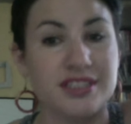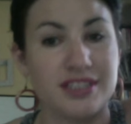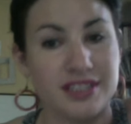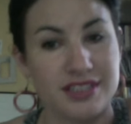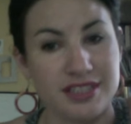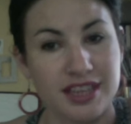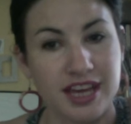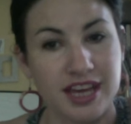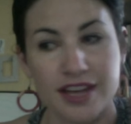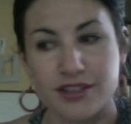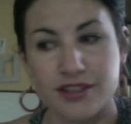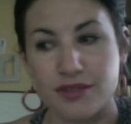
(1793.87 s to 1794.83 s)
to see
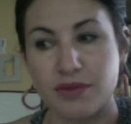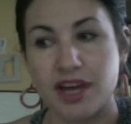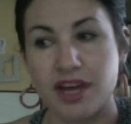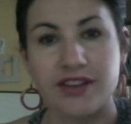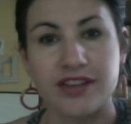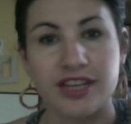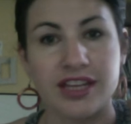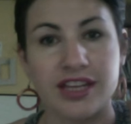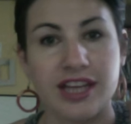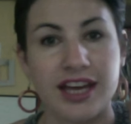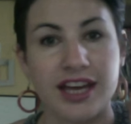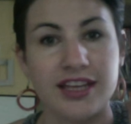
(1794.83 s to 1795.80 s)
that as well. That
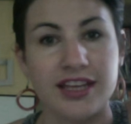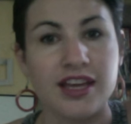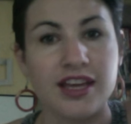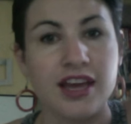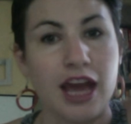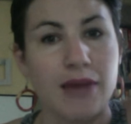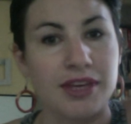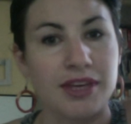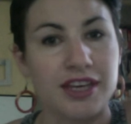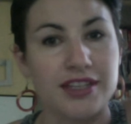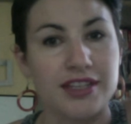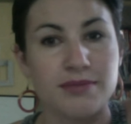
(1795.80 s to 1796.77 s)
like, I mean,
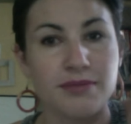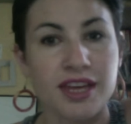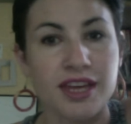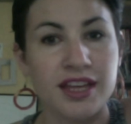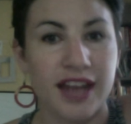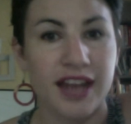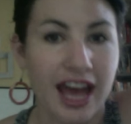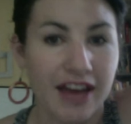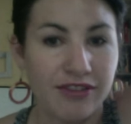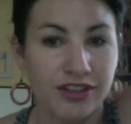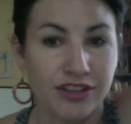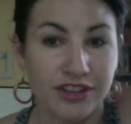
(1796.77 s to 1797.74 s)
because men have
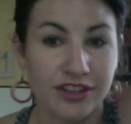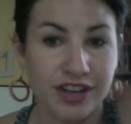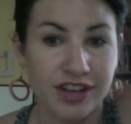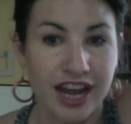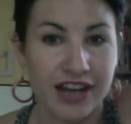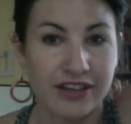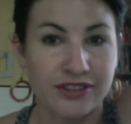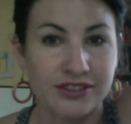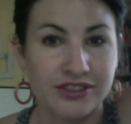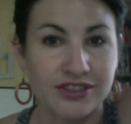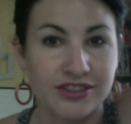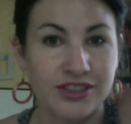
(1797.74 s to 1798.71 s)
to learn how
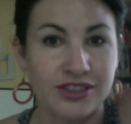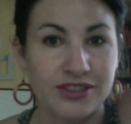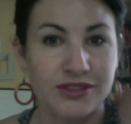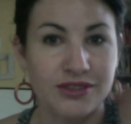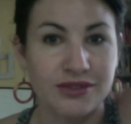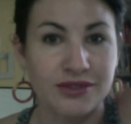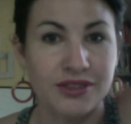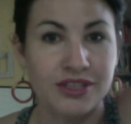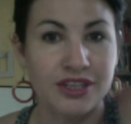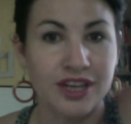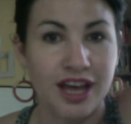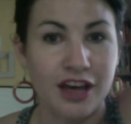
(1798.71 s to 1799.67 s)
to
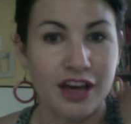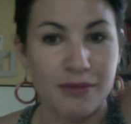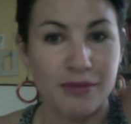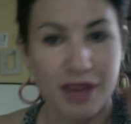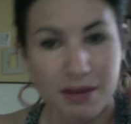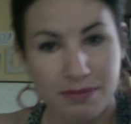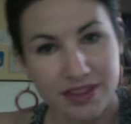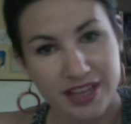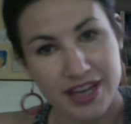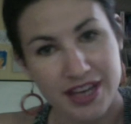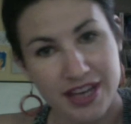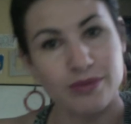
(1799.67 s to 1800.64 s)

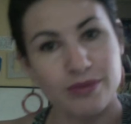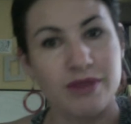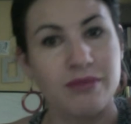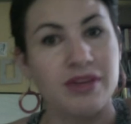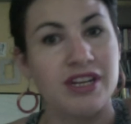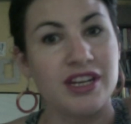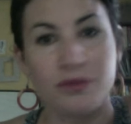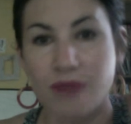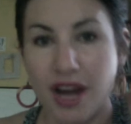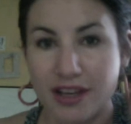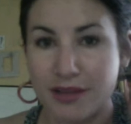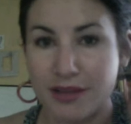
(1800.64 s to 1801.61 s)
empathize with women and
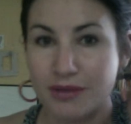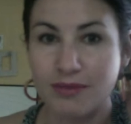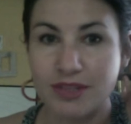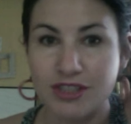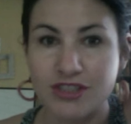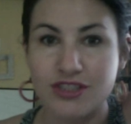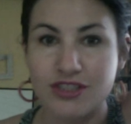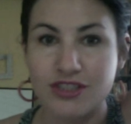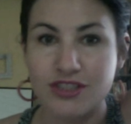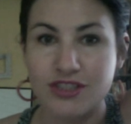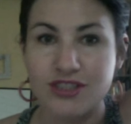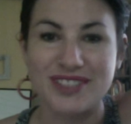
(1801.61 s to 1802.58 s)
walk in women's
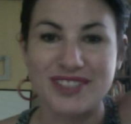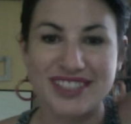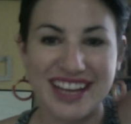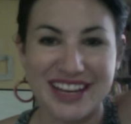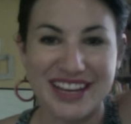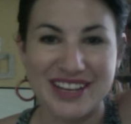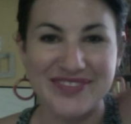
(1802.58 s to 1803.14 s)
shoes.